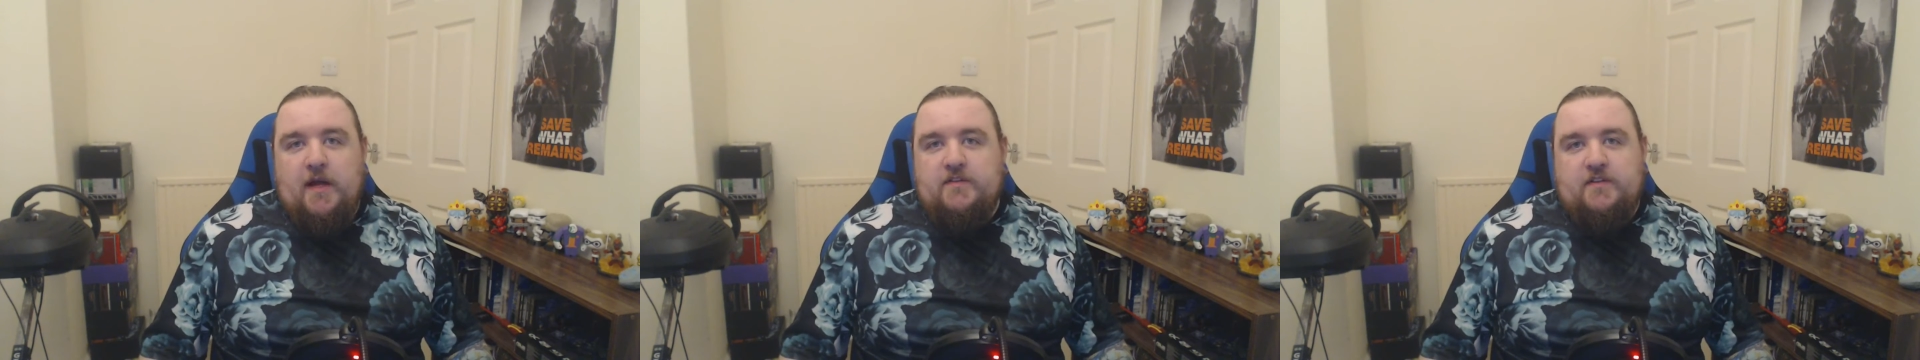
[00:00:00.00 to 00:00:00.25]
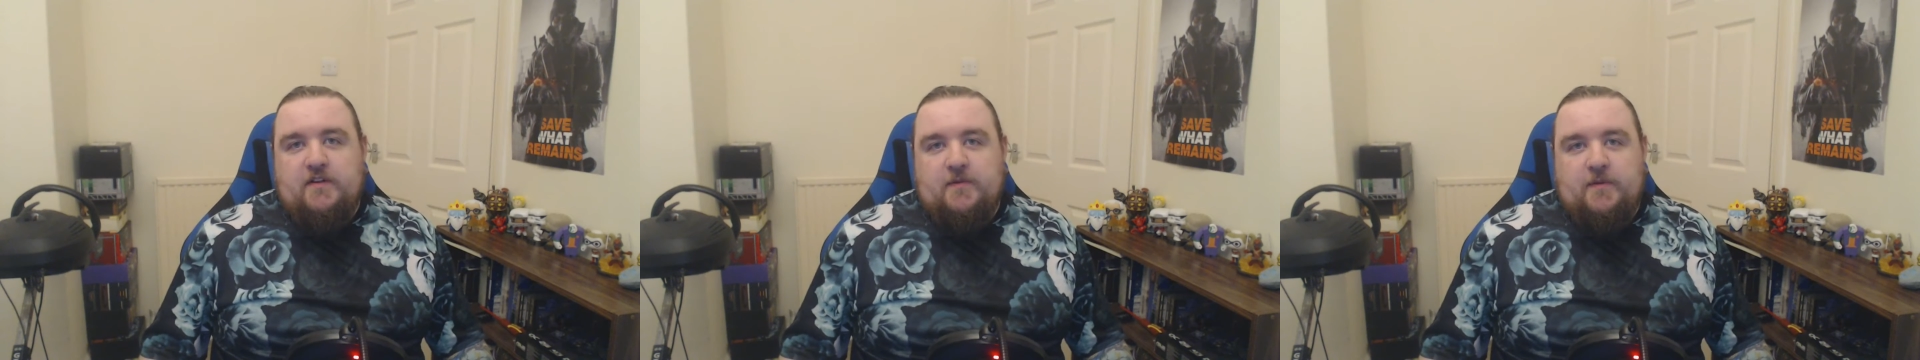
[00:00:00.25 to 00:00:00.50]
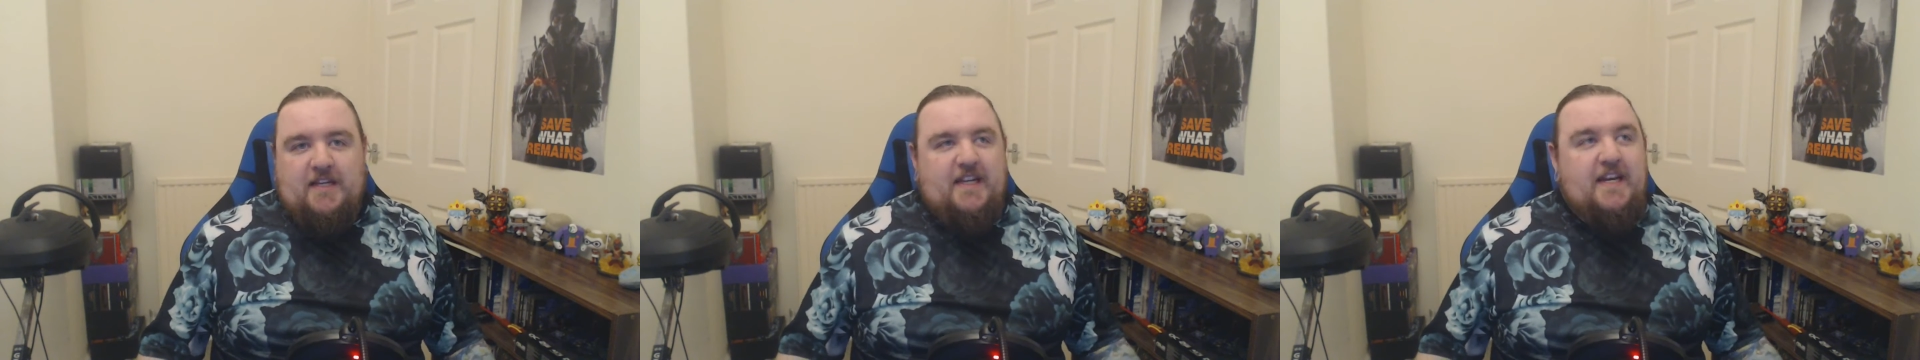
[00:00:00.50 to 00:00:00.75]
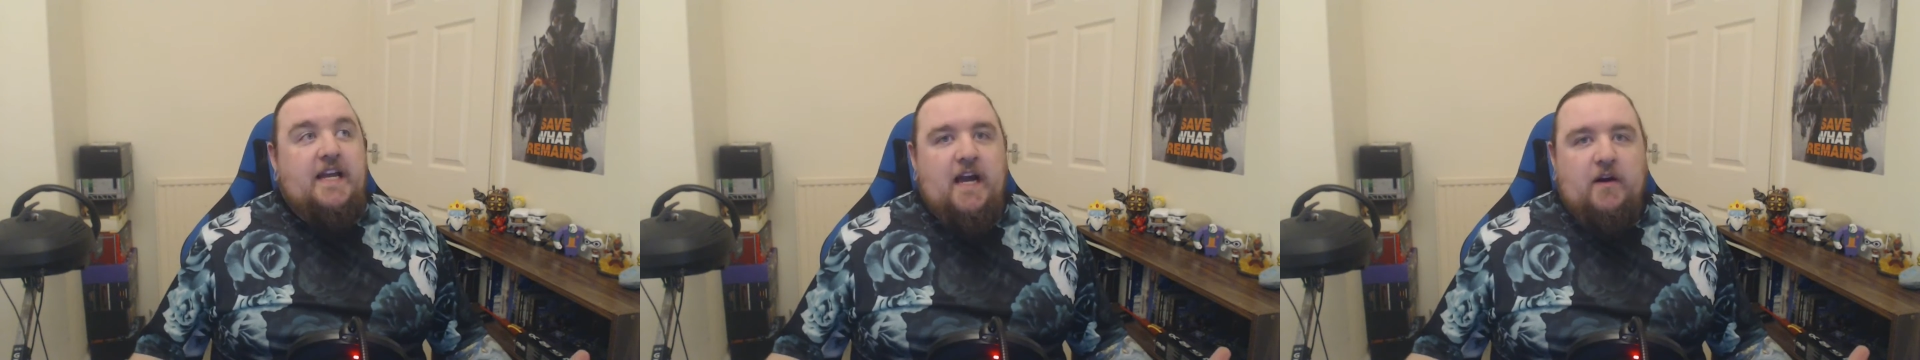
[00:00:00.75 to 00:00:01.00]
It's going to have to be like
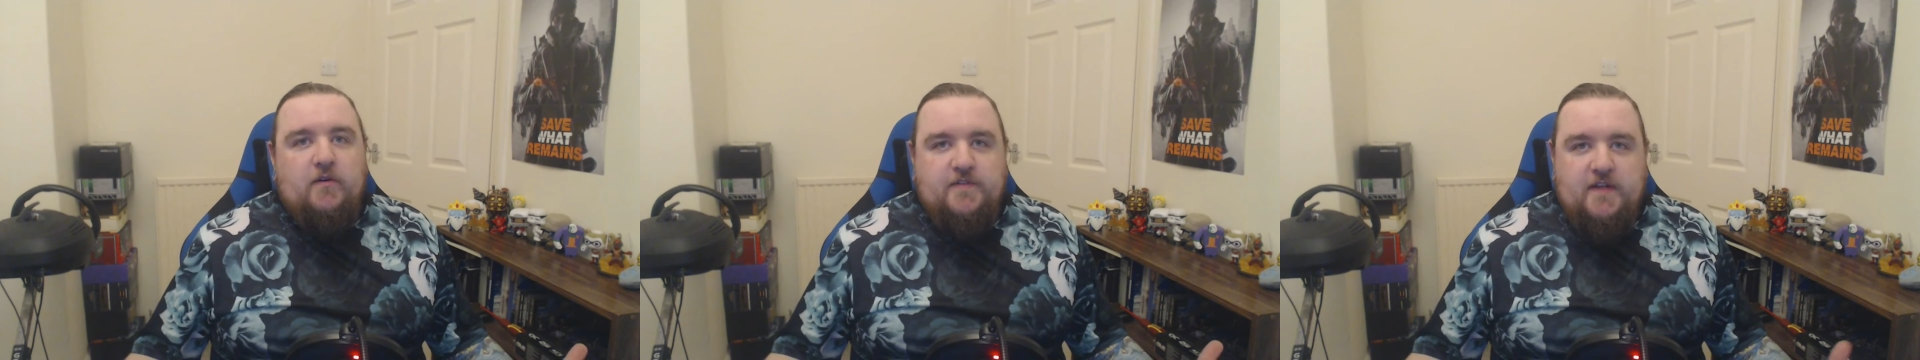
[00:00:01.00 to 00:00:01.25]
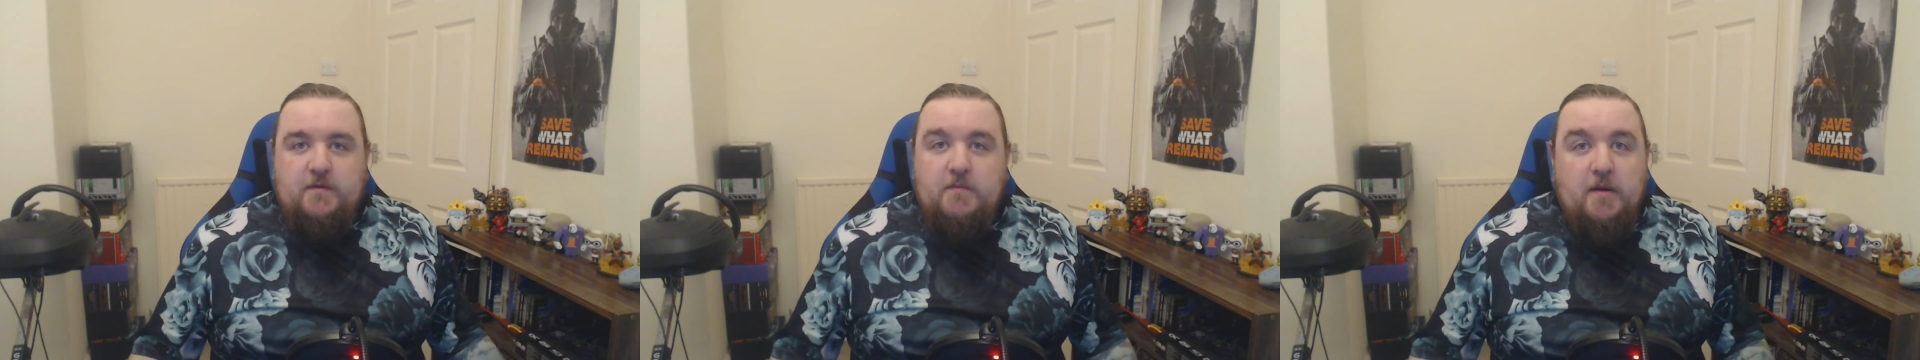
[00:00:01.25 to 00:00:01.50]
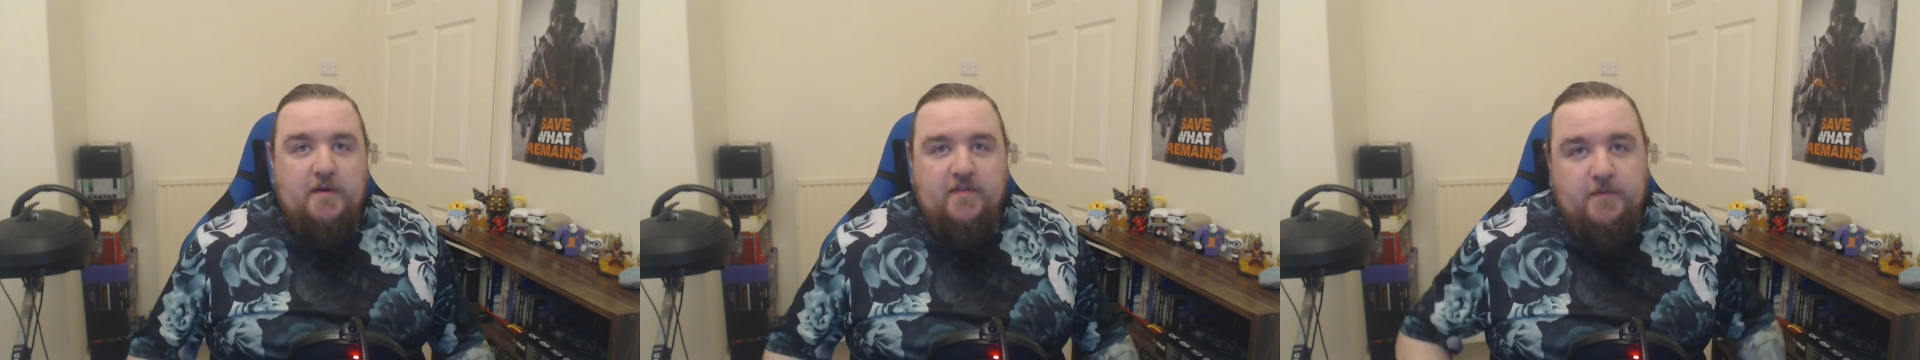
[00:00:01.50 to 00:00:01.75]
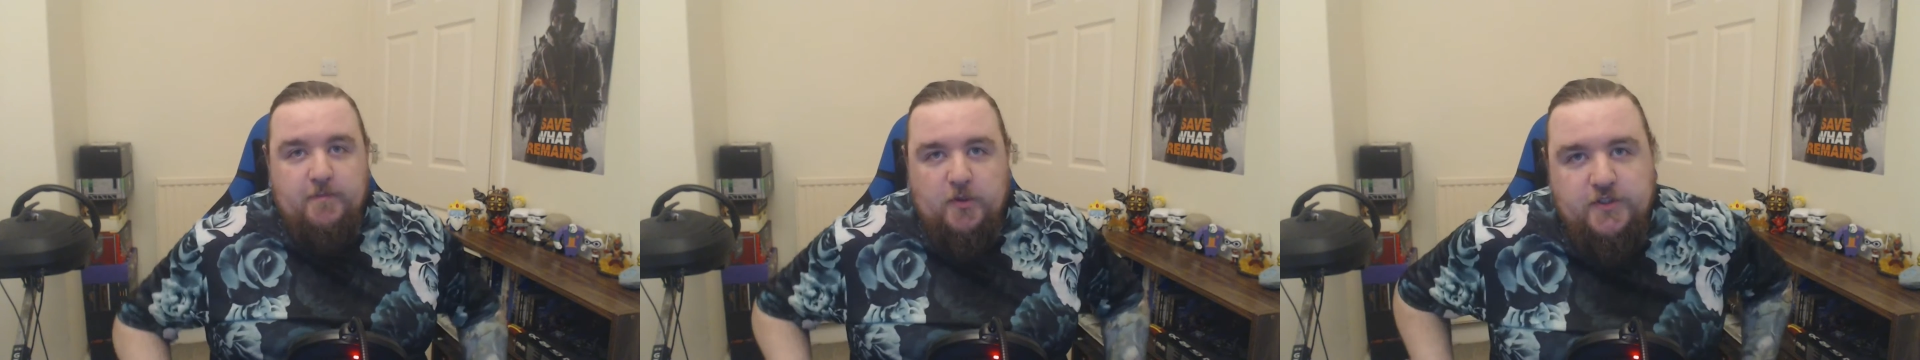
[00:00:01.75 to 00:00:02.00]
an 8 out of 10, maybe
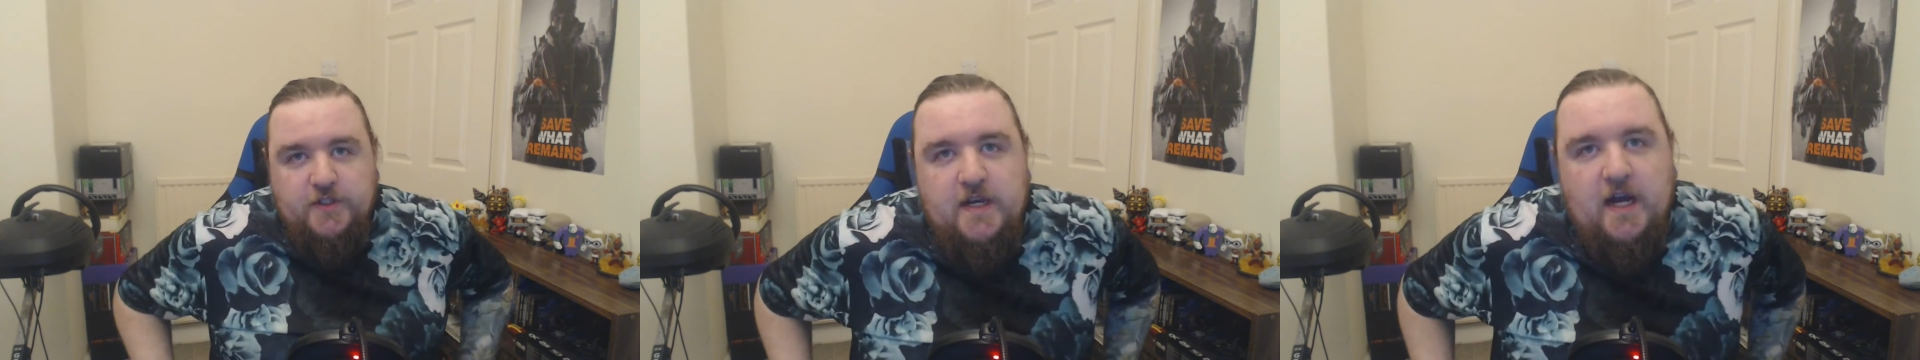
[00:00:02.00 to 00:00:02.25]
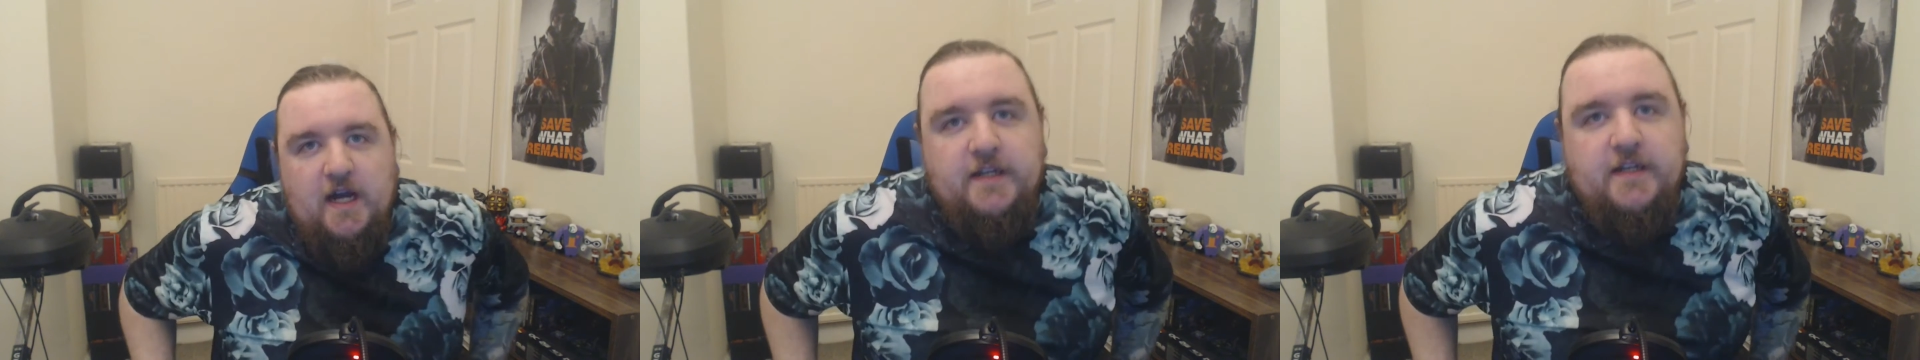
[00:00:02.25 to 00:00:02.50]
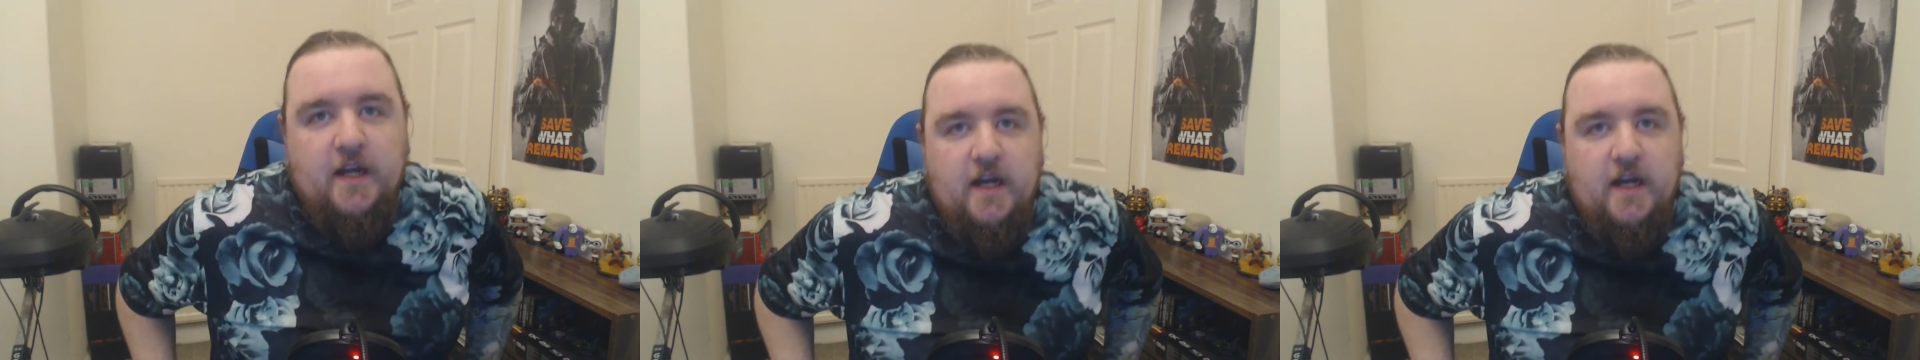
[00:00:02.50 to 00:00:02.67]
even pushing a 9.